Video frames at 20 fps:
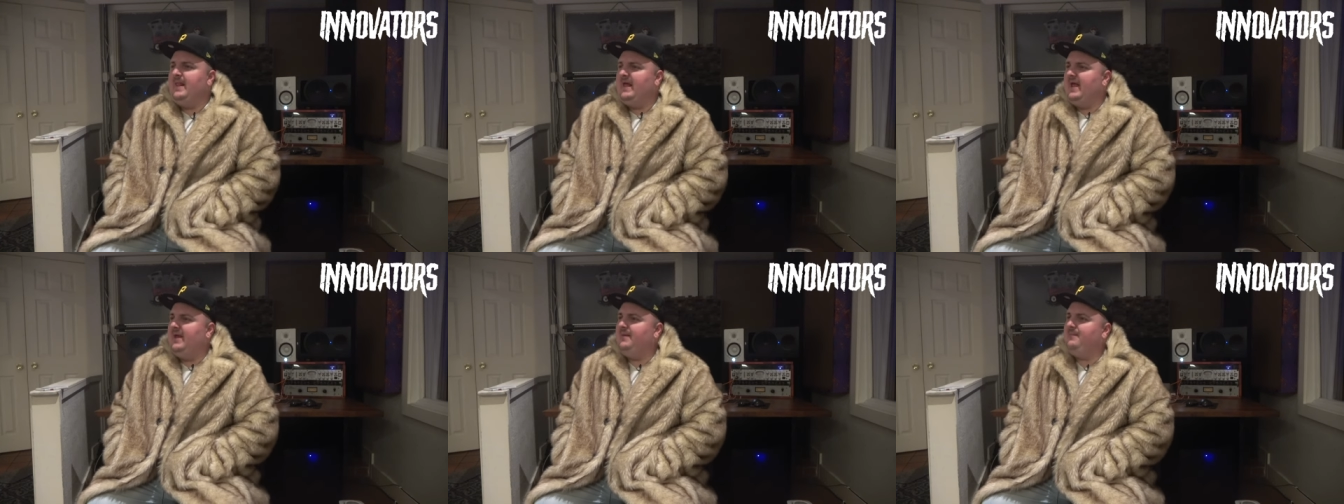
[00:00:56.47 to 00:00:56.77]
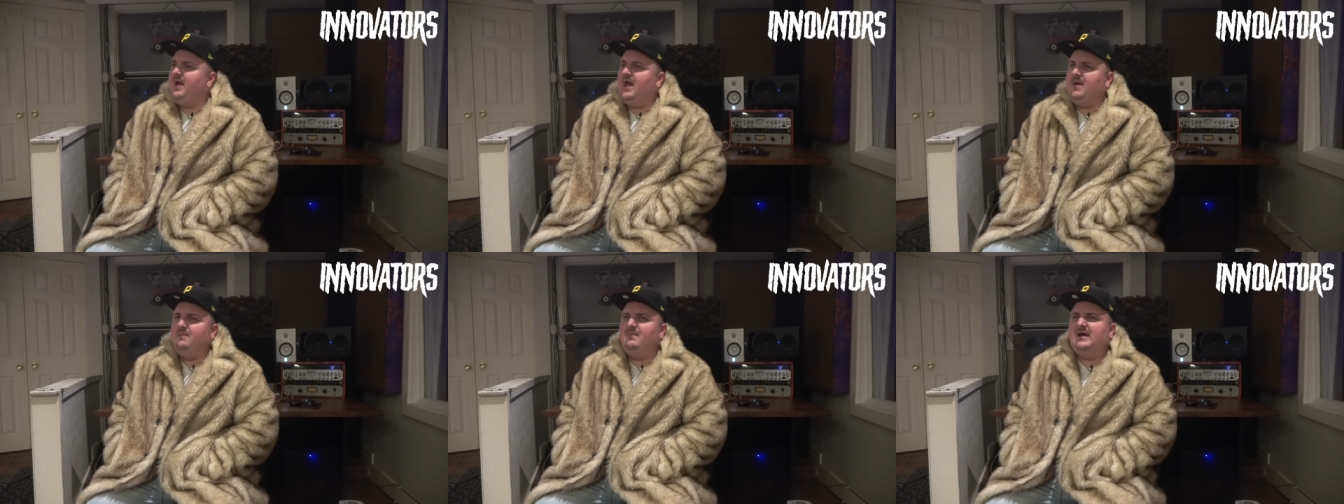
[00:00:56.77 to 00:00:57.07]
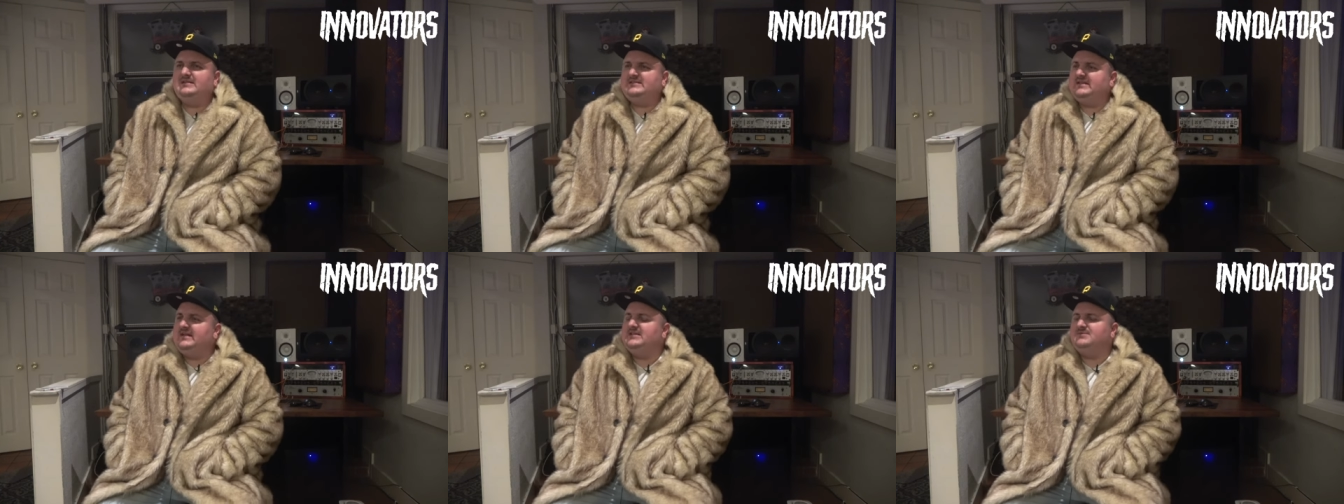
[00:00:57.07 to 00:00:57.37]
And my and
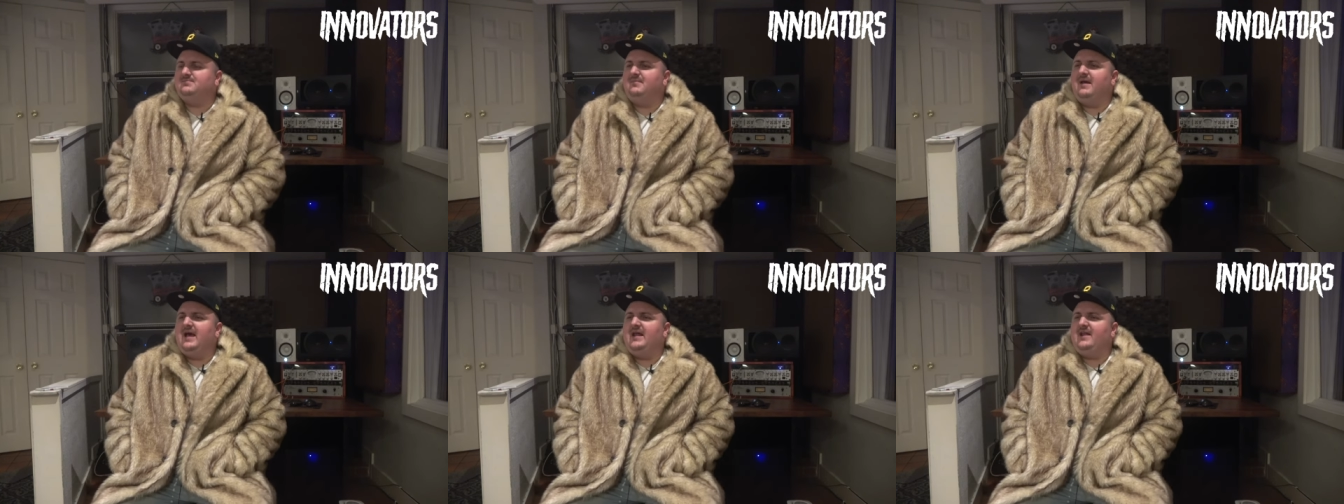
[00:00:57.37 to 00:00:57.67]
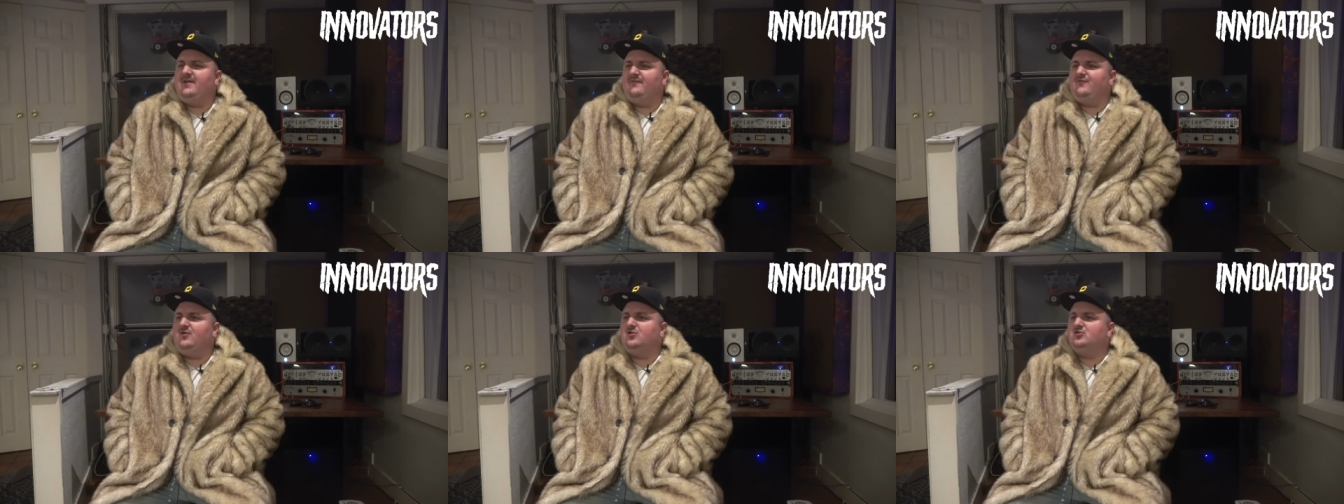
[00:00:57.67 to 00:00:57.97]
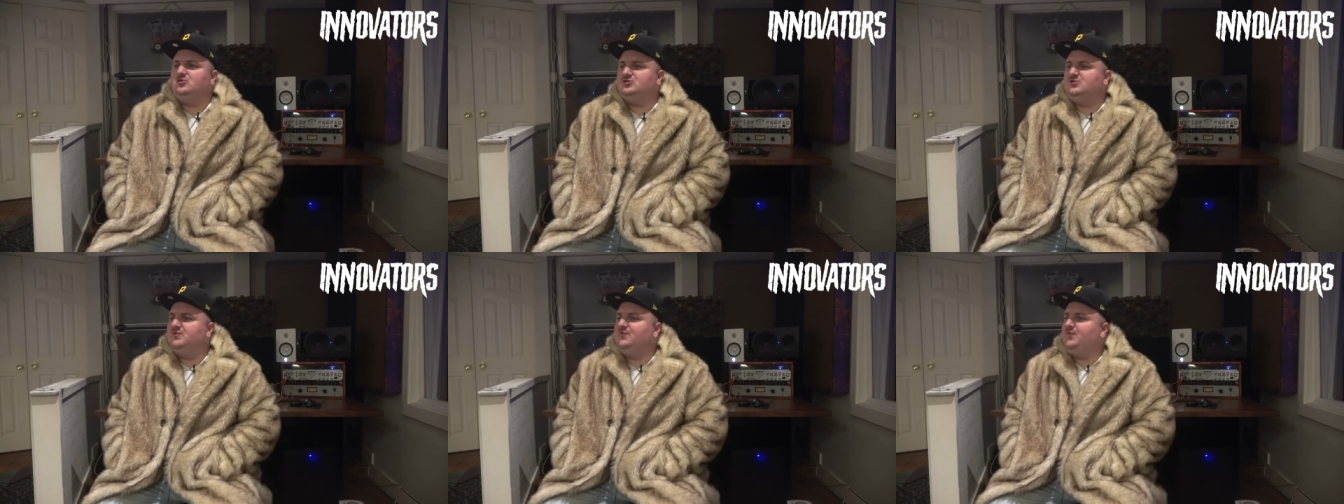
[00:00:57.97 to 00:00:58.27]
Mozzy gets mad at
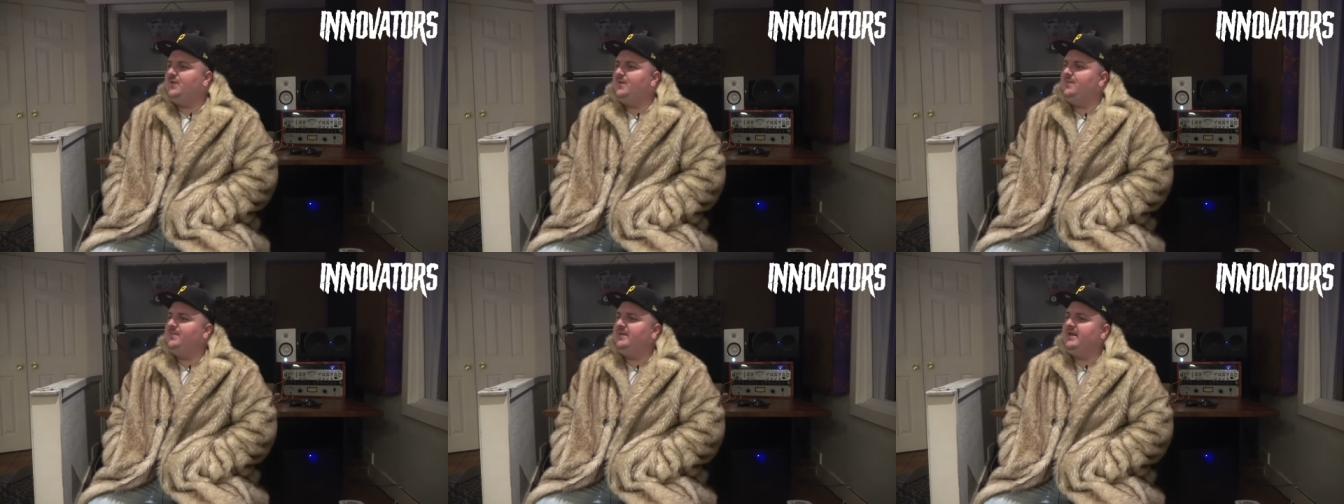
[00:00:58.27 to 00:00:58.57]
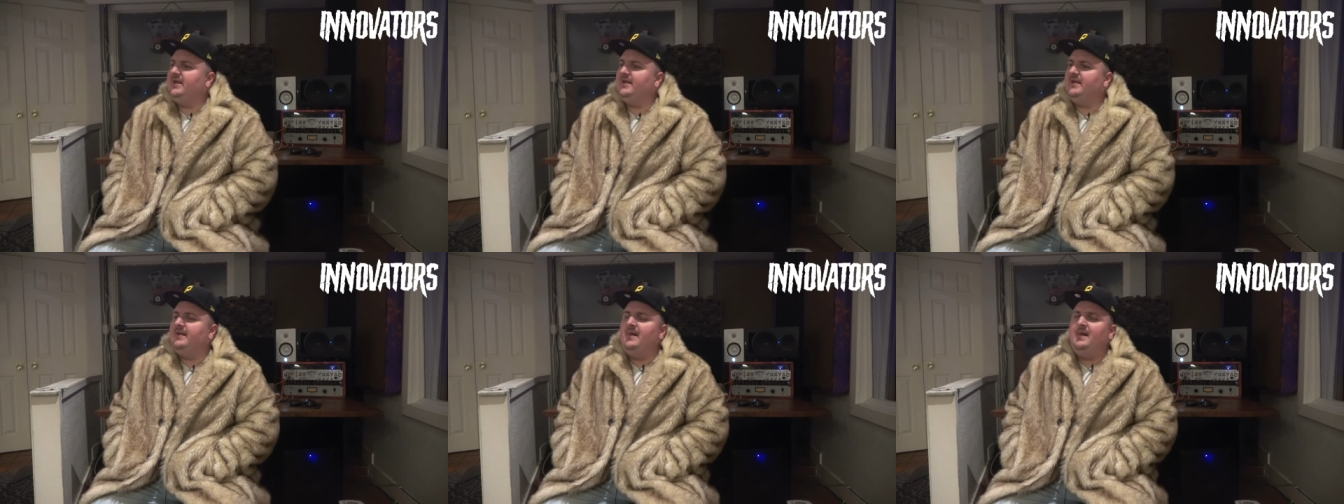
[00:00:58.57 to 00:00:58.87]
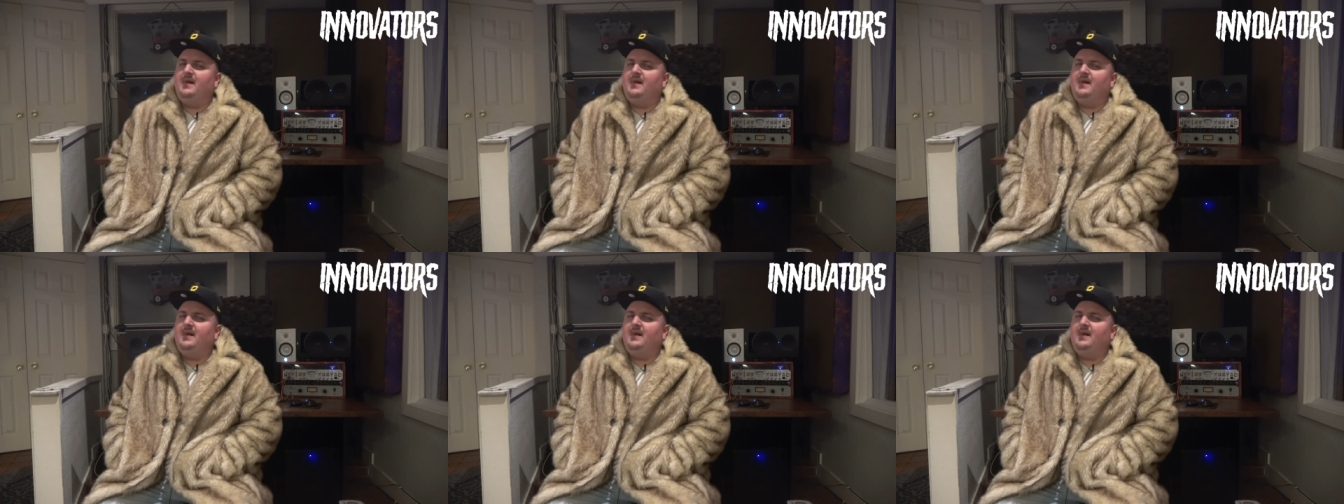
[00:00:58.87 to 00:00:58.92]
first. You feel me? And